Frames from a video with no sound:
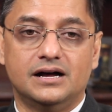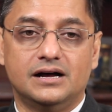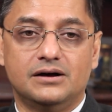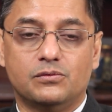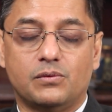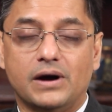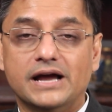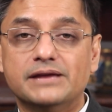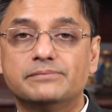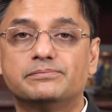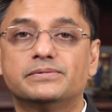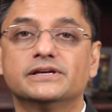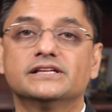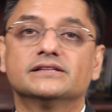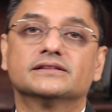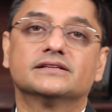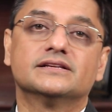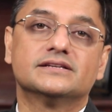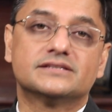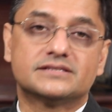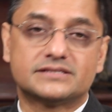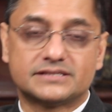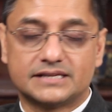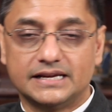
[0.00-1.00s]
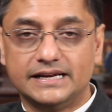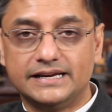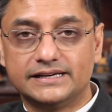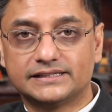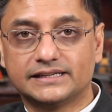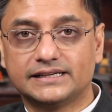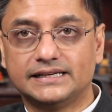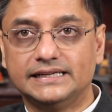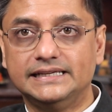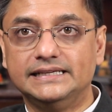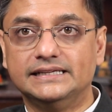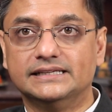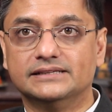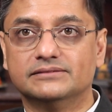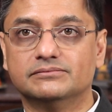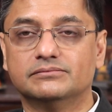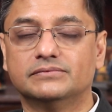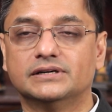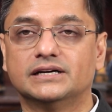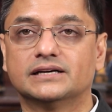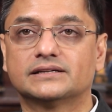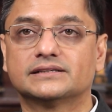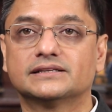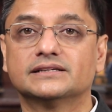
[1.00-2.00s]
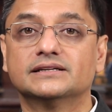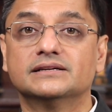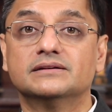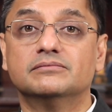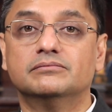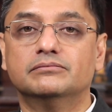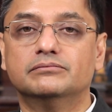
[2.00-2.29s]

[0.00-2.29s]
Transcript: wiping the slate clean, but